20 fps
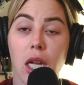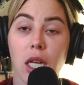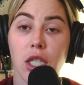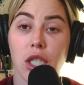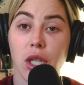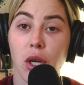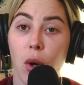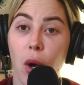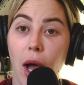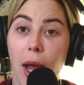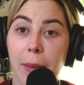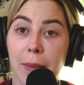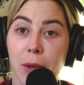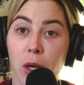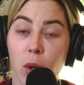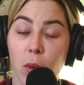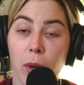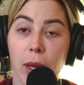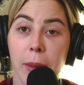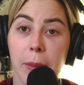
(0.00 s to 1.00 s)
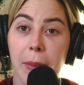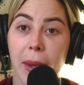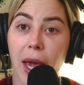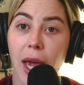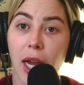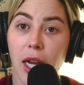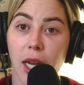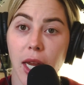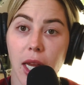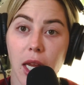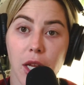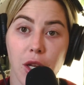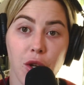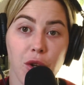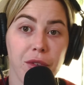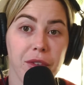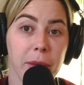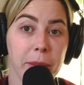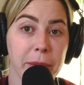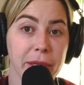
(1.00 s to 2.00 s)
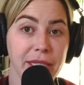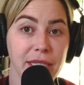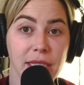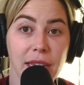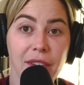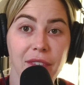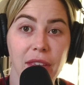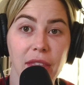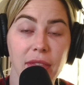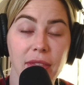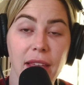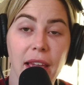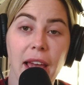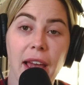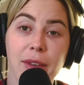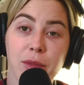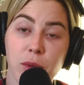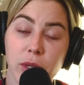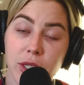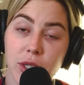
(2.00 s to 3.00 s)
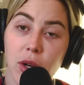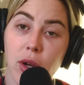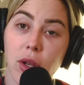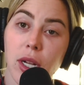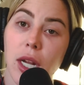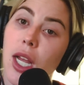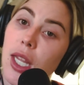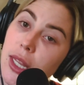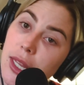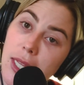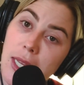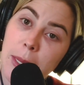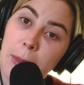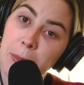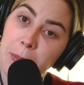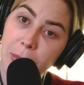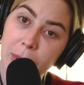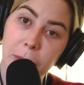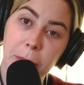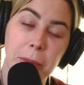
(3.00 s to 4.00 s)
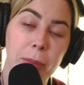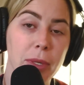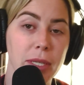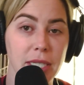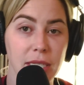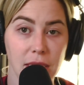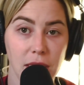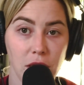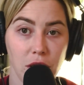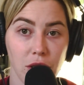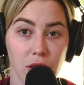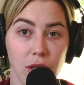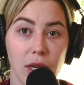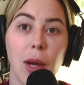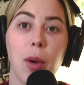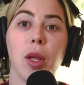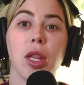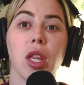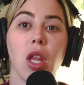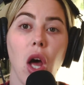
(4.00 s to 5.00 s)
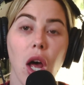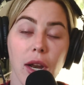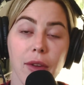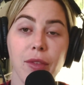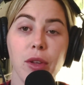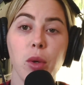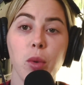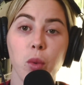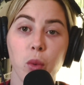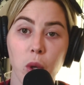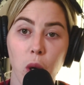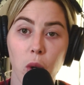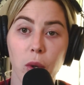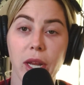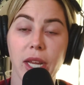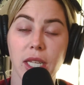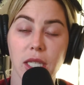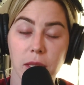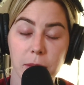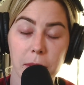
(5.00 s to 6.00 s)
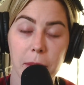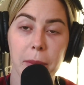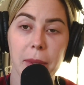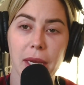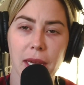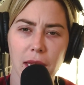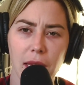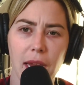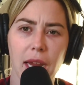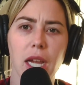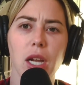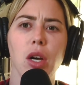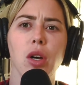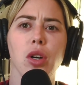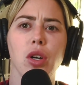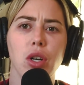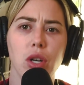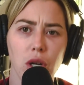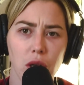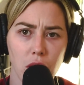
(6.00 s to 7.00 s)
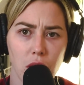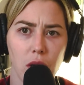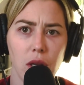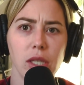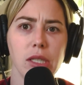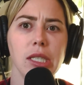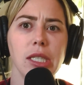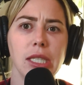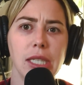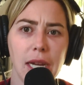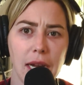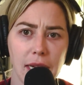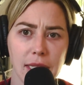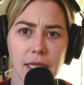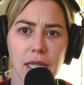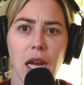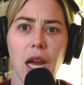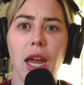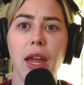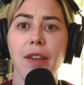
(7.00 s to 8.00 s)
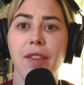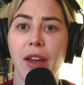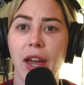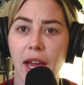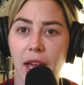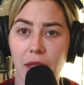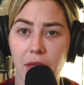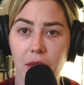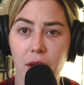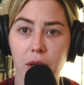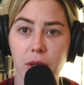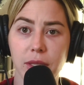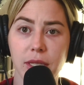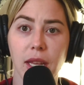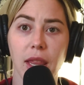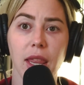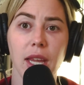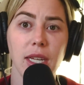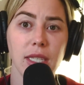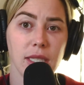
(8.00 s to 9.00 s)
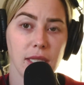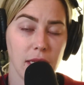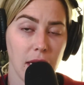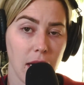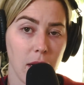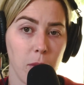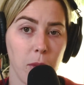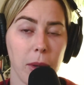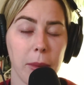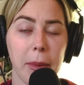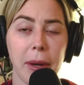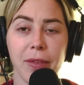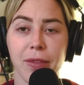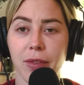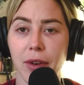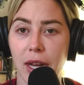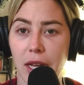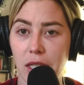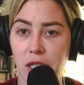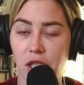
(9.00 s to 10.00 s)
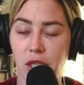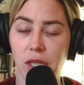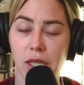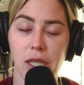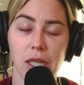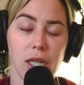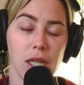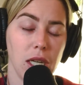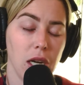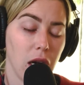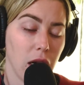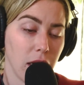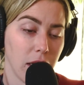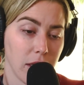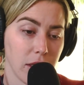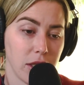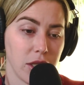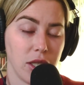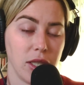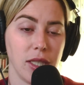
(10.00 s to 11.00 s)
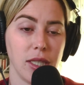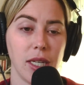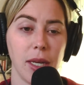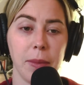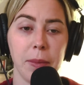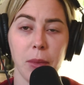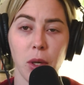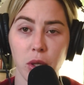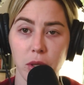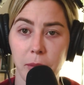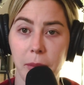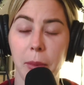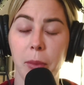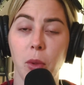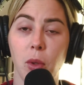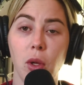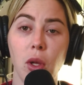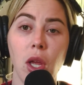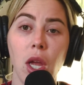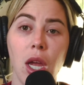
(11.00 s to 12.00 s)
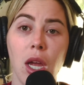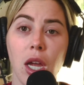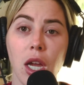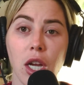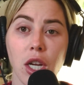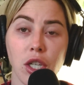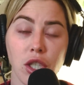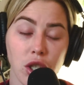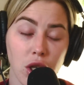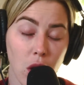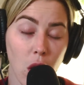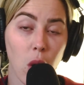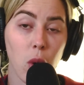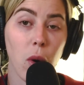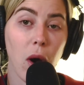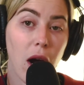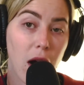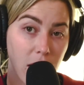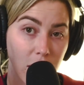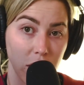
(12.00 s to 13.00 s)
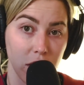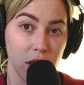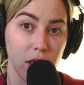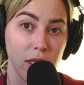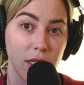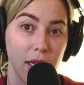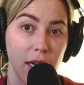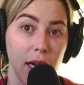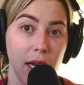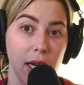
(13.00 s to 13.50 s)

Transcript: So I'm going back in November 7th to have what's called a LEAP procedure. Now, a lot of you wrote into me being like, girl, yes, I have had those. They suck. One of my friends, she's an ER nurse. She said most people go under to